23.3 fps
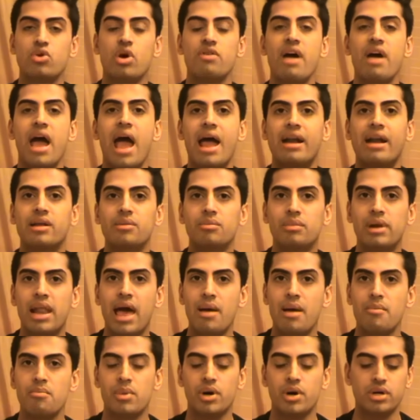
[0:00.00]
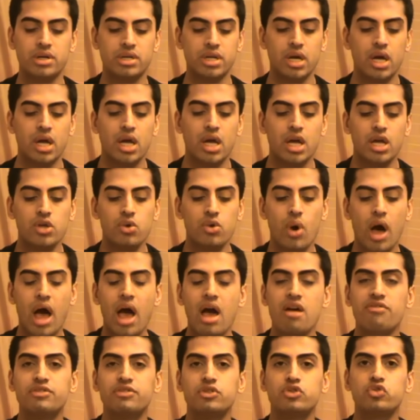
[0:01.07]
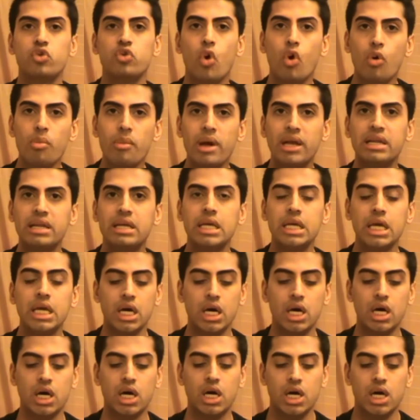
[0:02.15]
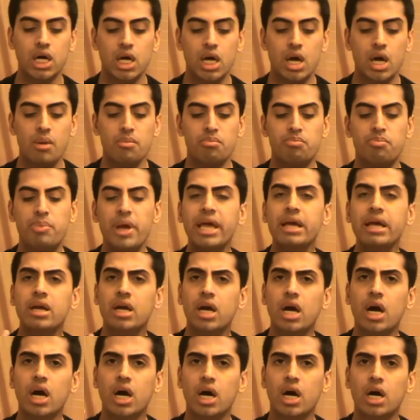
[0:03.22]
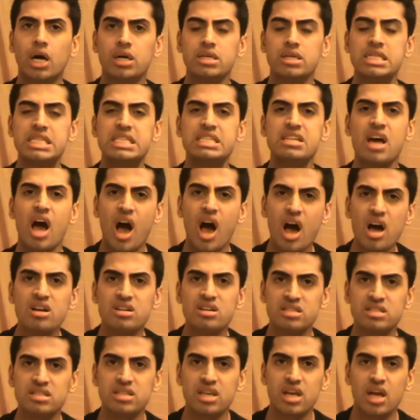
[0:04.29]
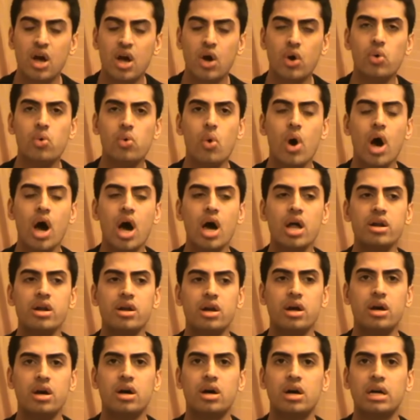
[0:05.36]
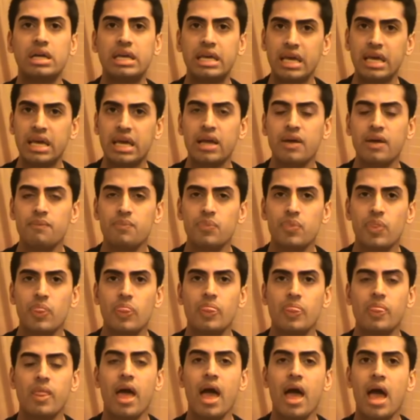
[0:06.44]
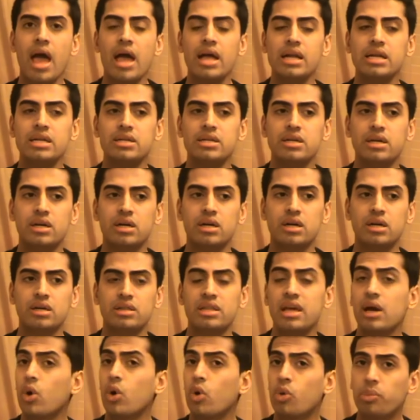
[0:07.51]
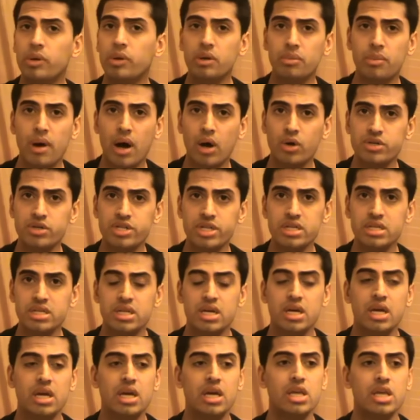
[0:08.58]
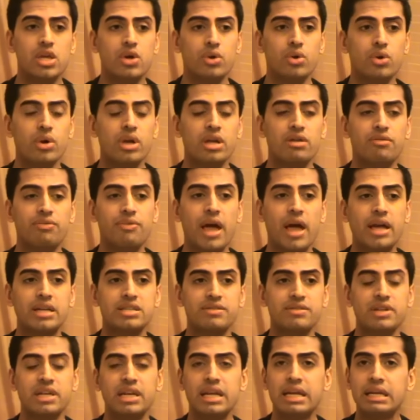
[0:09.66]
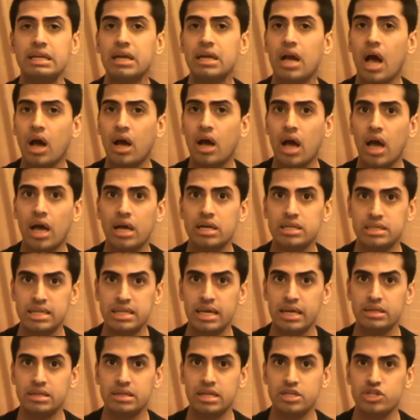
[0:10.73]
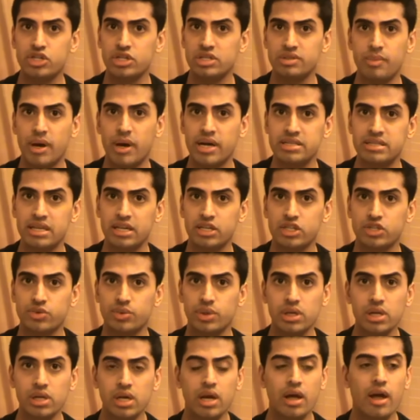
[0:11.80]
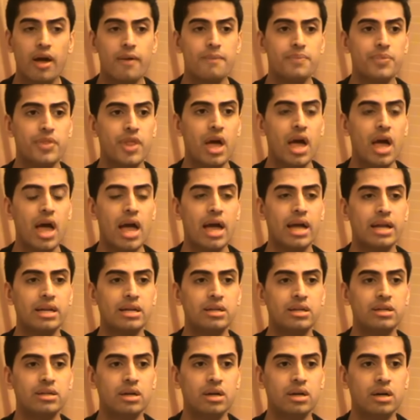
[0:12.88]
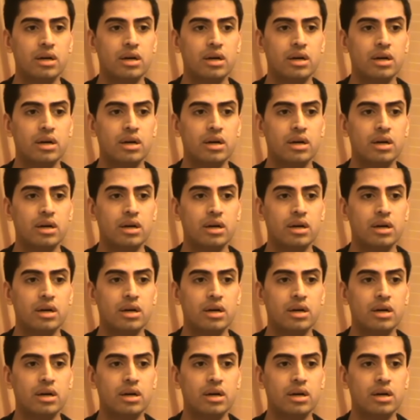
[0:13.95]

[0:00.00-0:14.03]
you have Adam Lambert, you have so many big stars who are gay, and they're open about it. You know, in fact, even Lady Gaga had said that she's bisexual. And,